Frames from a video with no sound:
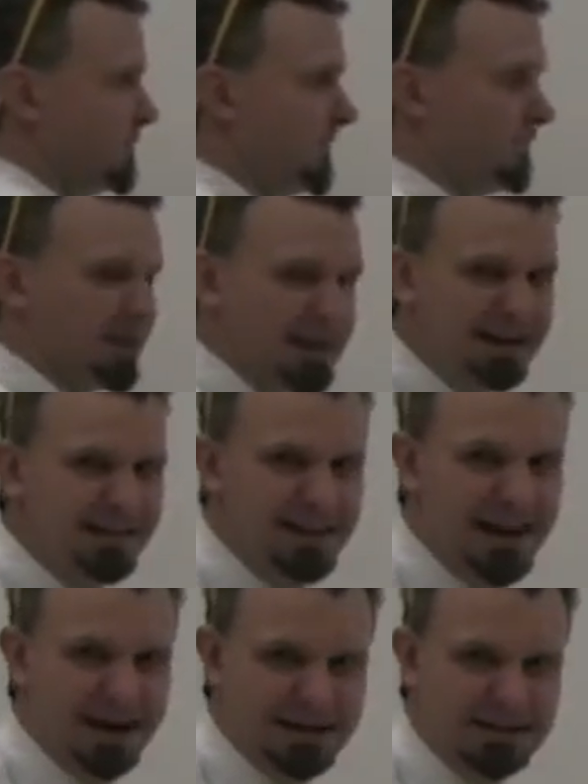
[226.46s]
of e to
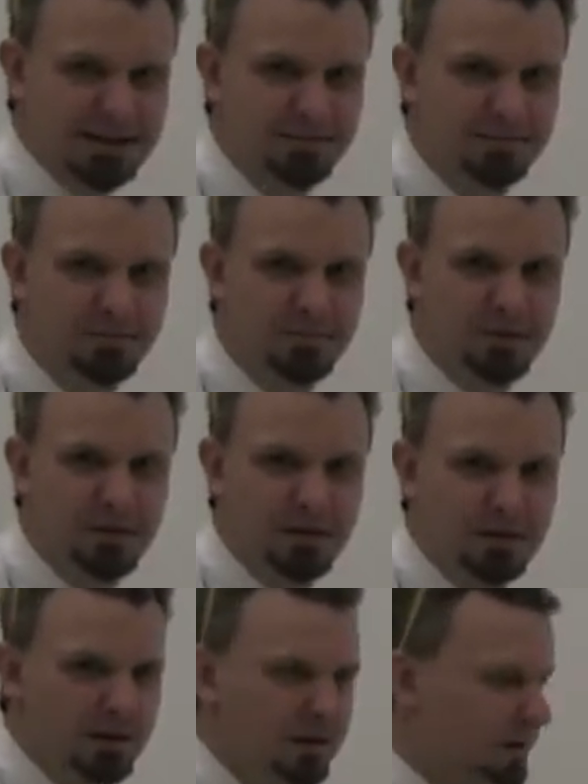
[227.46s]
the x.
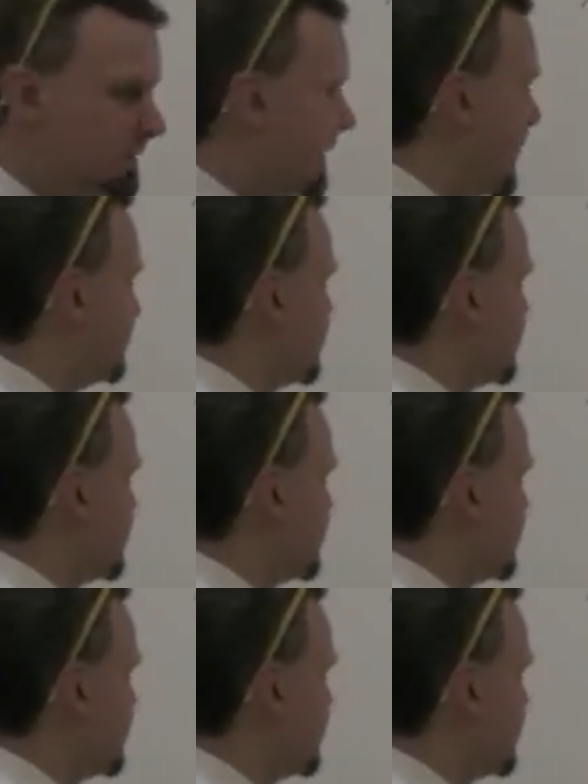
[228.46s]
Okay? We